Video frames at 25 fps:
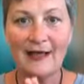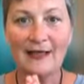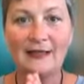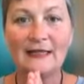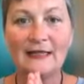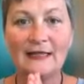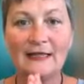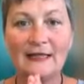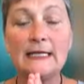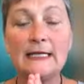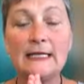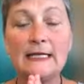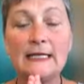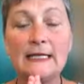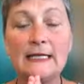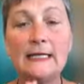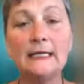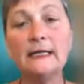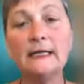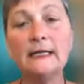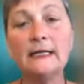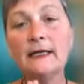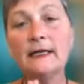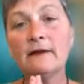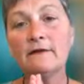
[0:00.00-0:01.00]
The
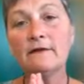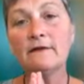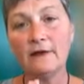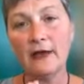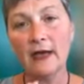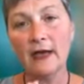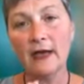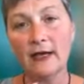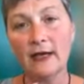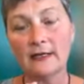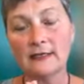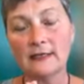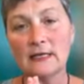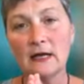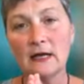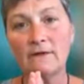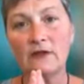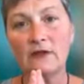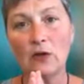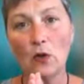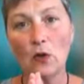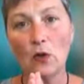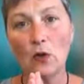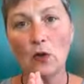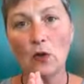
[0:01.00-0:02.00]
healing effects of
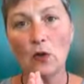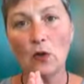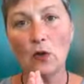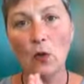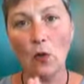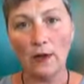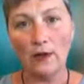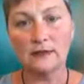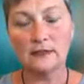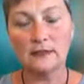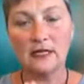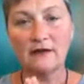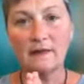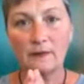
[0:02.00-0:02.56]
the oils that have